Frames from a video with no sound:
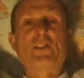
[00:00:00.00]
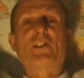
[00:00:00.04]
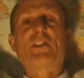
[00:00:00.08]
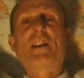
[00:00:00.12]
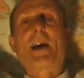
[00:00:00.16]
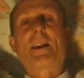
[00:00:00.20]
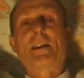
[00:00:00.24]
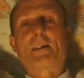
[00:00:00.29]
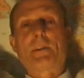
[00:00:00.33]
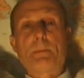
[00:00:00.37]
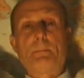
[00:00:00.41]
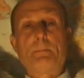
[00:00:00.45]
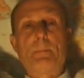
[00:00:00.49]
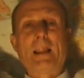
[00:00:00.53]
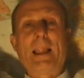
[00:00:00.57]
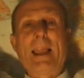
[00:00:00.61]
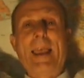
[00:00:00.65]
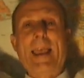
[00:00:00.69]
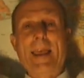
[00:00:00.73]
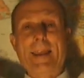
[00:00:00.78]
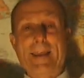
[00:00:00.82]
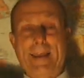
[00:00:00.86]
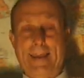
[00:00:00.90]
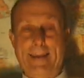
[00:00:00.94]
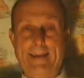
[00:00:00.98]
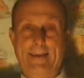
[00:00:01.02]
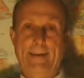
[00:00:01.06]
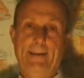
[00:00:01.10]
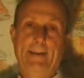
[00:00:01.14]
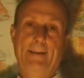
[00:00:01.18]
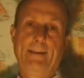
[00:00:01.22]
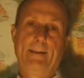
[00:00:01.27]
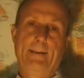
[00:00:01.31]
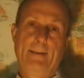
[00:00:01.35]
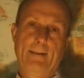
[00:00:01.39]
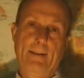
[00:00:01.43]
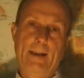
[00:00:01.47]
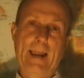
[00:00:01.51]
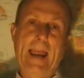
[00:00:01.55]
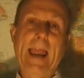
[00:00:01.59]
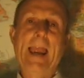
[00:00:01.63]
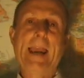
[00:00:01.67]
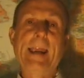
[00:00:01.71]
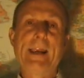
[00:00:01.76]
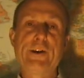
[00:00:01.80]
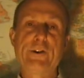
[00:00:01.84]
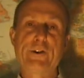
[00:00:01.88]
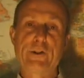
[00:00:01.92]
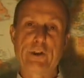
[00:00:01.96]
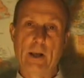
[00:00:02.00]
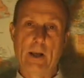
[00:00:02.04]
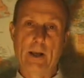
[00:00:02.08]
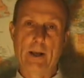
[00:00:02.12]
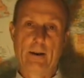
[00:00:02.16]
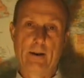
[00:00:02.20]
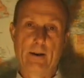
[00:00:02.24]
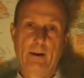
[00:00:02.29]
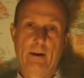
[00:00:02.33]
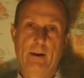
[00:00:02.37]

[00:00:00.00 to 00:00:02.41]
side of the planet, Asia.